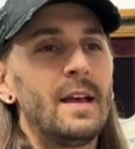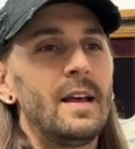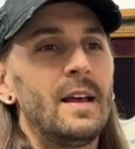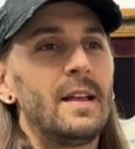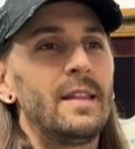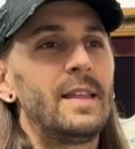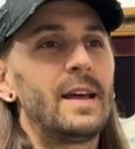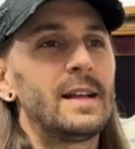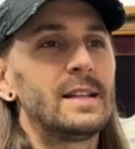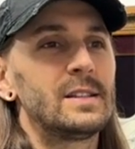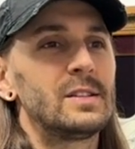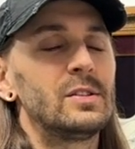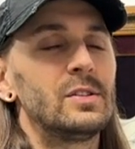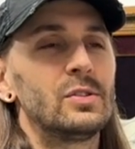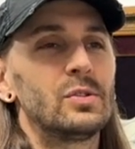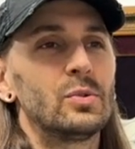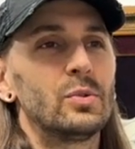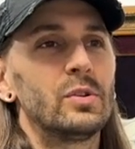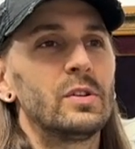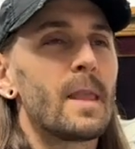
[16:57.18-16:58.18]
That's the
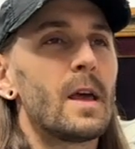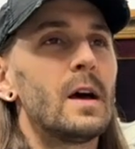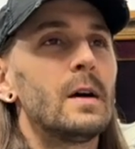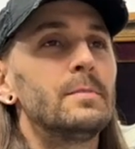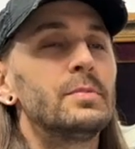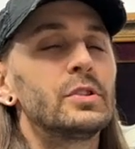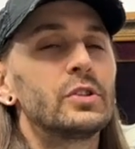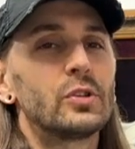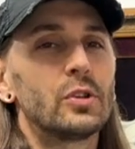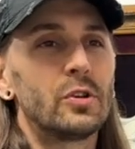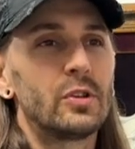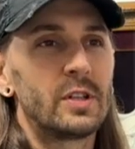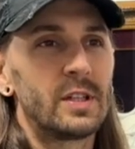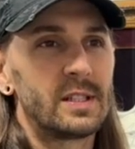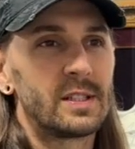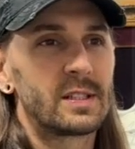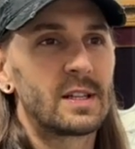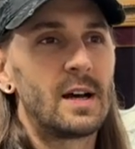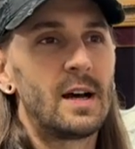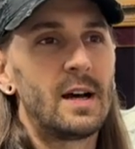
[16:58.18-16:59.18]
sort of
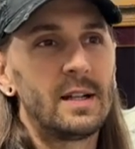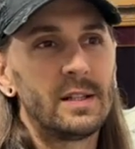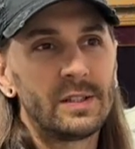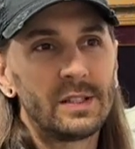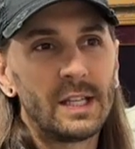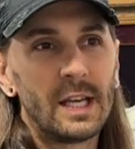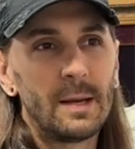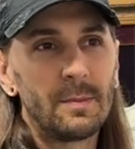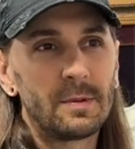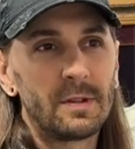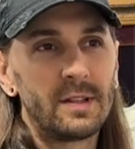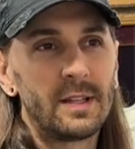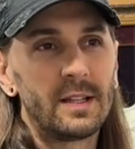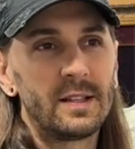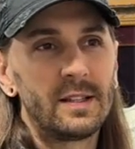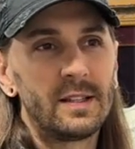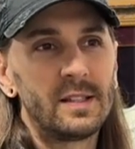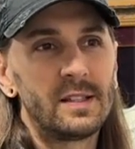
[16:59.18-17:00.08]
absurdist concept that this